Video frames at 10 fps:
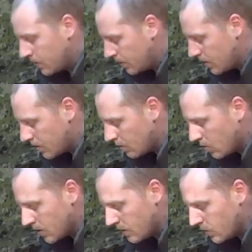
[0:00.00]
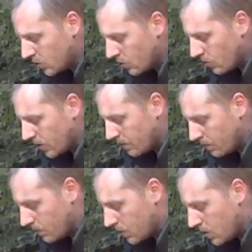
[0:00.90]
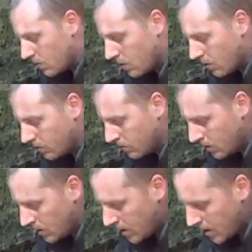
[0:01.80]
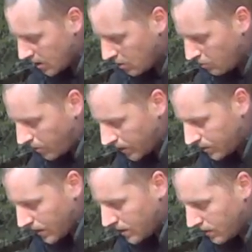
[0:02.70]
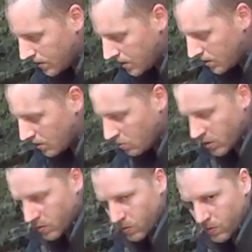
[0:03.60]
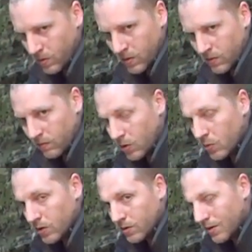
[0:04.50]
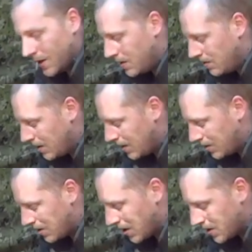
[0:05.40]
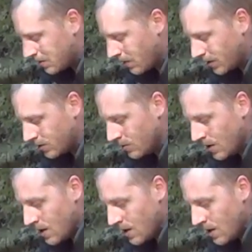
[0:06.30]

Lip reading: Because otherwise, if you store it too long in a compressed state like this, it will ruin the insulation value,